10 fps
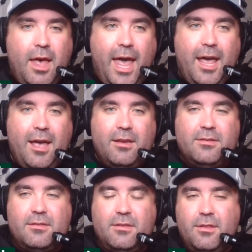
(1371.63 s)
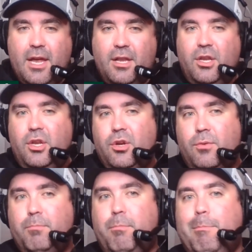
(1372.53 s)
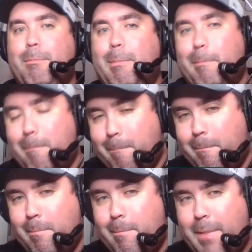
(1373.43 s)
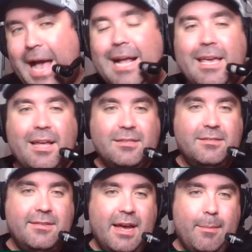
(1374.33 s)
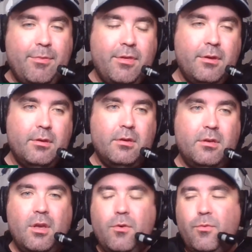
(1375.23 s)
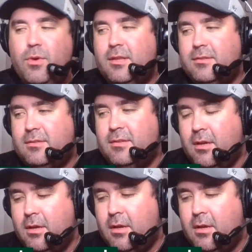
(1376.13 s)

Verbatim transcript: And then your back end depth, you know, it's,